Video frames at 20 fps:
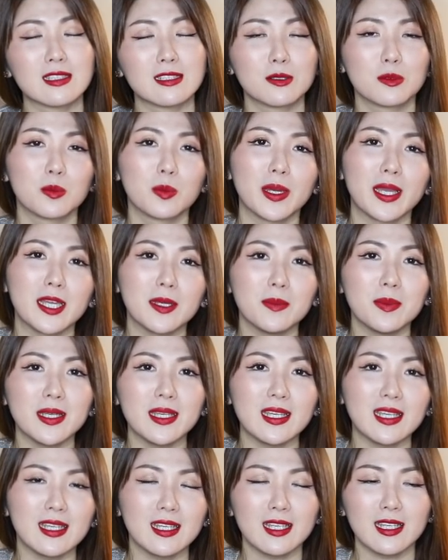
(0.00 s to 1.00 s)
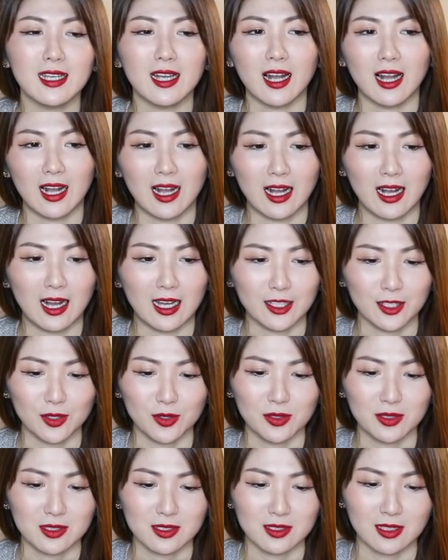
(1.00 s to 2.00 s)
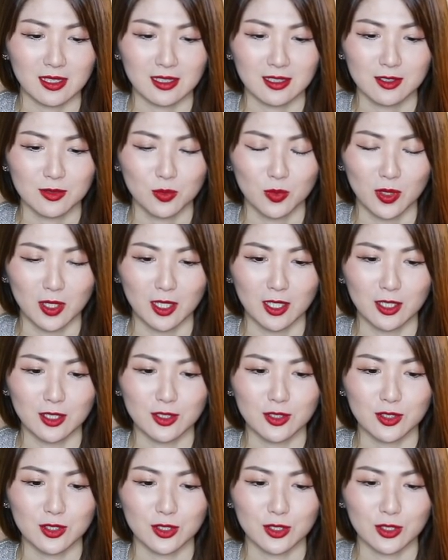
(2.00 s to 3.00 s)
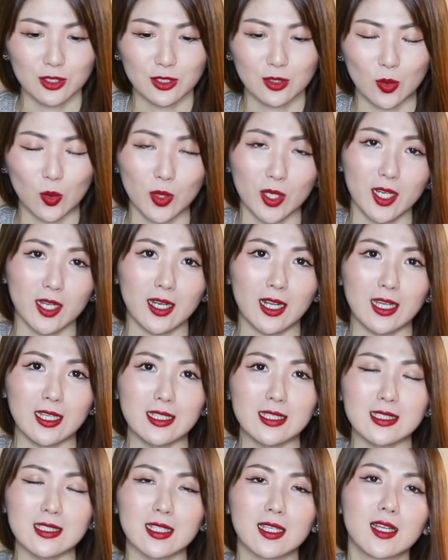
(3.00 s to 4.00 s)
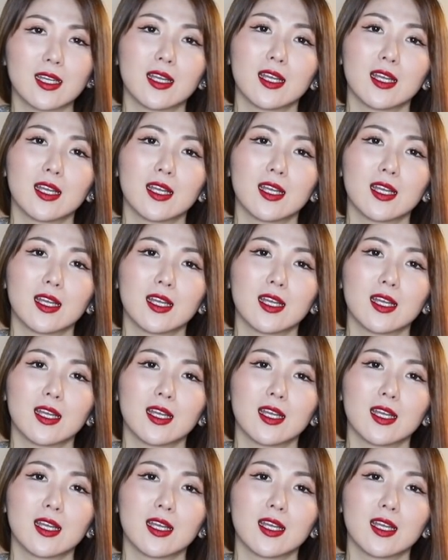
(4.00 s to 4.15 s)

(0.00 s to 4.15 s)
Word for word: a little baby, I used this one to organize